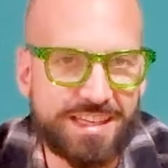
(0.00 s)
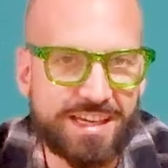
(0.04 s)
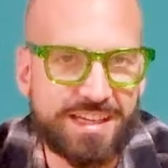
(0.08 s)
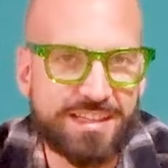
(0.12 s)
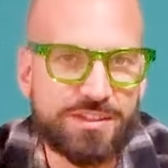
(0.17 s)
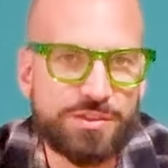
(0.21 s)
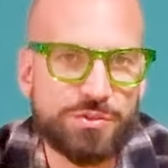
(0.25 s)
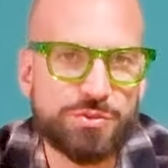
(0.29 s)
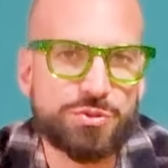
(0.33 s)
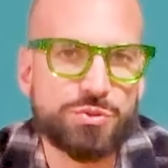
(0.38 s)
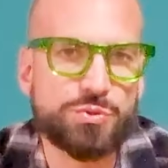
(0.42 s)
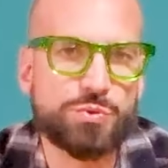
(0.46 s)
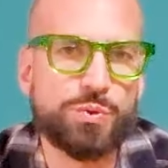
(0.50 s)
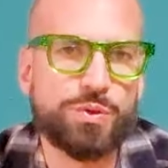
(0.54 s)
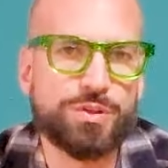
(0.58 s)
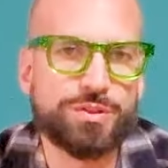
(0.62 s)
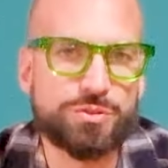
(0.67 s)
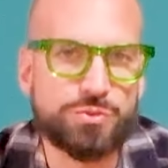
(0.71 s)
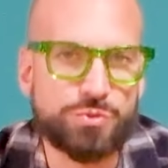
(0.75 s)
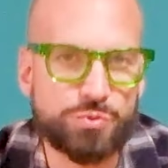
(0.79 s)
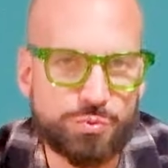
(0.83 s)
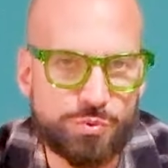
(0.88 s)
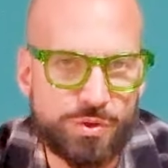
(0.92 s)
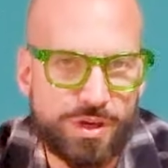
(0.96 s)
then you store
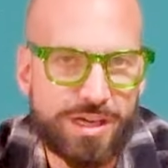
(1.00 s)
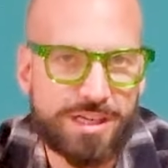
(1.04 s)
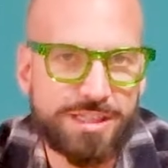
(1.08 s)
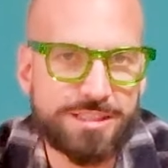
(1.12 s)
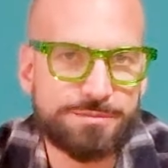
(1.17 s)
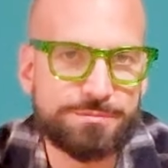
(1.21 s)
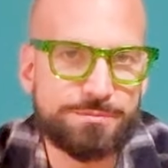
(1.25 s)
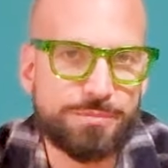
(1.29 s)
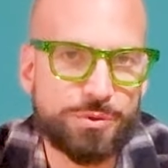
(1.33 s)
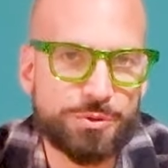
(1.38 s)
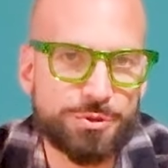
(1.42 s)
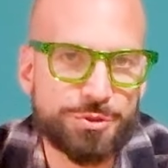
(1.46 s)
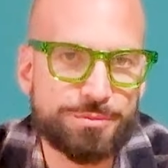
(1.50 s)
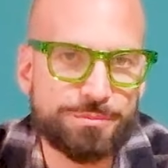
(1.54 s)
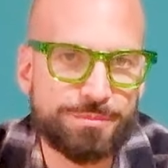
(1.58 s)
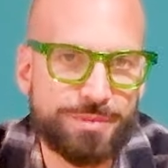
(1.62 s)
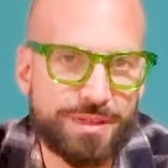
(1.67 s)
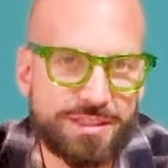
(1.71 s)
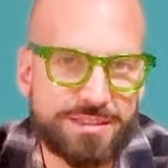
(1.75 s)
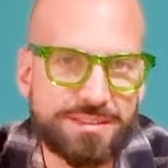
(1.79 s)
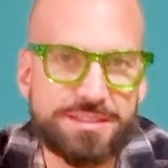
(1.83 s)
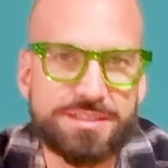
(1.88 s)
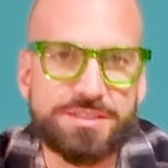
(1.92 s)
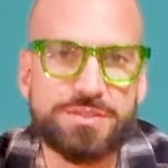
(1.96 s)
the right motion
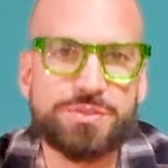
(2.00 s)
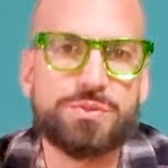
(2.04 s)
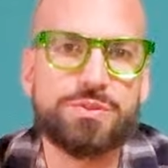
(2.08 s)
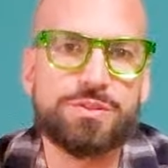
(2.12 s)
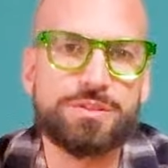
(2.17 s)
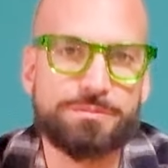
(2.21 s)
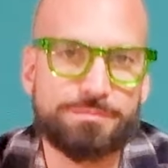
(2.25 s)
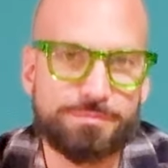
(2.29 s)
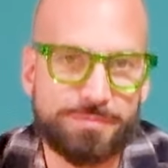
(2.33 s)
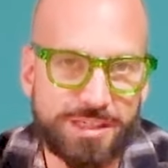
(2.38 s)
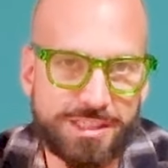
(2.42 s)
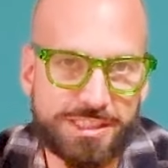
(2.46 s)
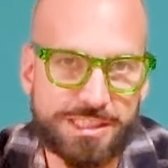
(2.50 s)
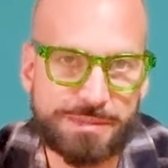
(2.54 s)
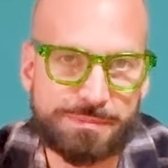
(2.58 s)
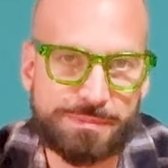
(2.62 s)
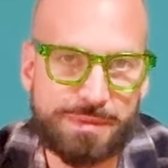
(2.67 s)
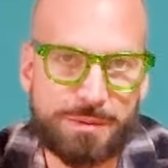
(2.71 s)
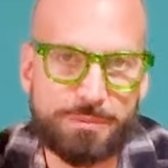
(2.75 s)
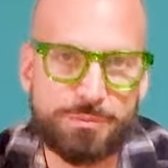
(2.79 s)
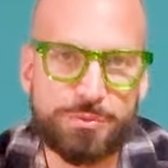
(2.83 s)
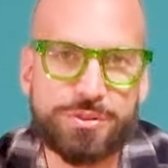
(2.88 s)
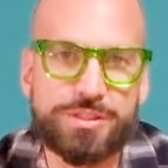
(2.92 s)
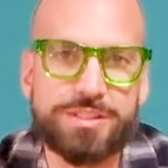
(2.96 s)
patterns to your muscle
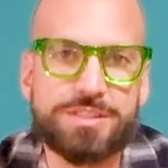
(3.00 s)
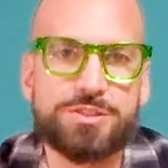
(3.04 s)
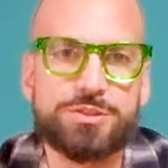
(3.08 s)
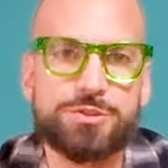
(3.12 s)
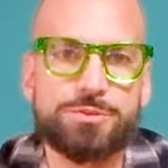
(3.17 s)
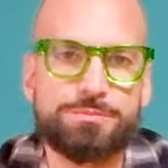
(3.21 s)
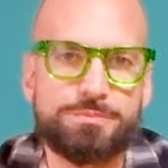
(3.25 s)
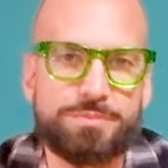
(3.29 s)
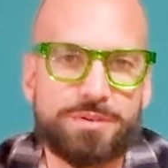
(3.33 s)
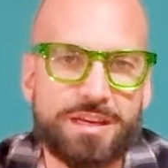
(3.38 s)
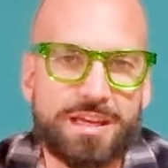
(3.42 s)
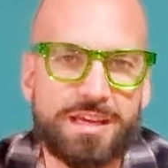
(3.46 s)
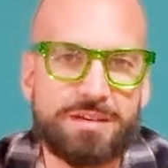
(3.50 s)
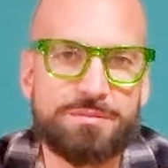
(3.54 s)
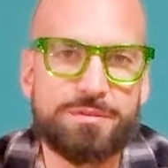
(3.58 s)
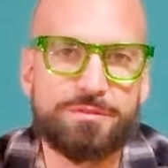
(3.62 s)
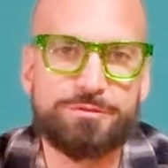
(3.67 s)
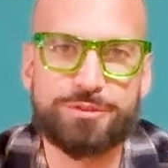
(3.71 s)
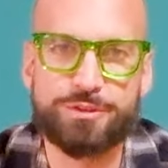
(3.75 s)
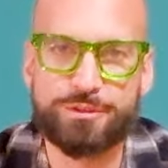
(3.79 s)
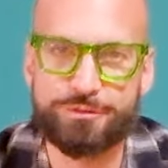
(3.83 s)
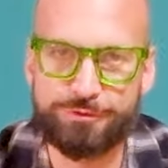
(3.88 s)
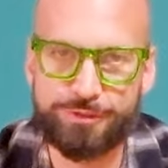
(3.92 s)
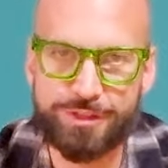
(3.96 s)
memory to play
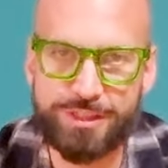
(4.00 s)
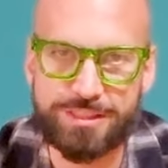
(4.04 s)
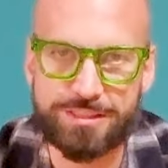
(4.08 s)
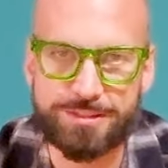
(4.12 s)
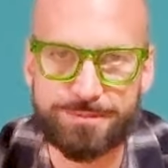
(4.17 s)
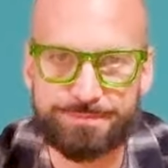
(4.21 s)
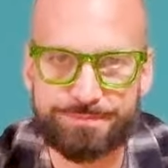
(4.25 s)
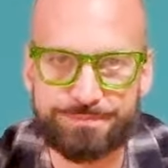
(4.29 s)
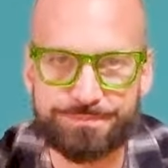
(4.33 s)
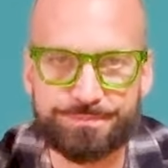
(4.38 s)
with your feet.